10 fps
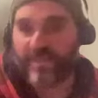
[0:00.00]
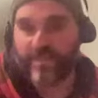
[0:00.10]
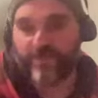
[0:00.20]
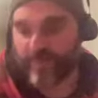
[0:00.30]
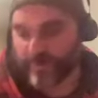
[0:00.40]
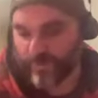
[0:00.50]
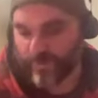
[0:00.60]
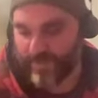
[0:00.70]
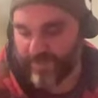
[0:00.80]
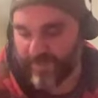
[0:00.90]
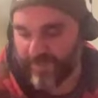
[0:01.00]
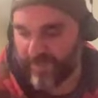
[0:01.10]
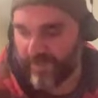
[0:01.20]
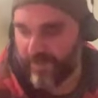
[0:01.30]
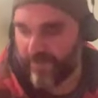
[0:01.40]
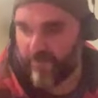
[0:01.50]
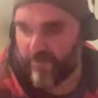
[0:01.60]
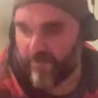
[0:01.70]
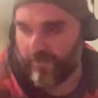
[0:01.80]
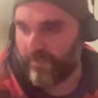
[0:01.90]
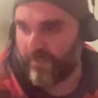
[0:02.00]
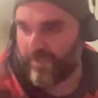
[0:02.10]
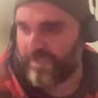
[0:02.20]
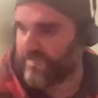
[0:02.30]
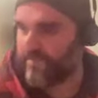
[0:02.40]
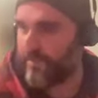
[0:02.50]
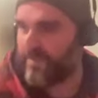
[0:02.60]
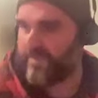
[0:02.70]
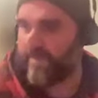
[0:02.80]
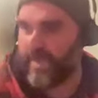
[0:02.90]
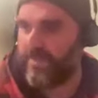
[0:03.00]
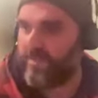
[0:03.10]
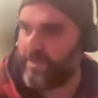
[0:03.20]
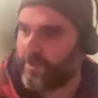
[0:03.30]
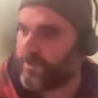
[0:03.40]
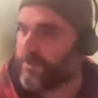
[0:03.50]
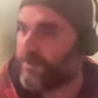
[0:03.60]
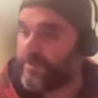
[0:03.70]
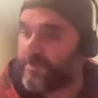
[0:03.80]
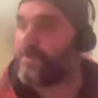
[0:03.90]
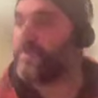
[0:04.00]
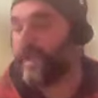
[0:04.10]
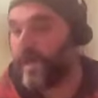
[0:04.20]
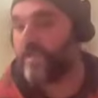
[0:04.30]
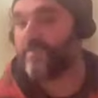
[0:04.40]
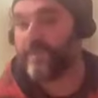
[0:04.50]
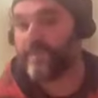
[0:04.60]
actually a really good question. I think just the most immediate thing you could do is you could ask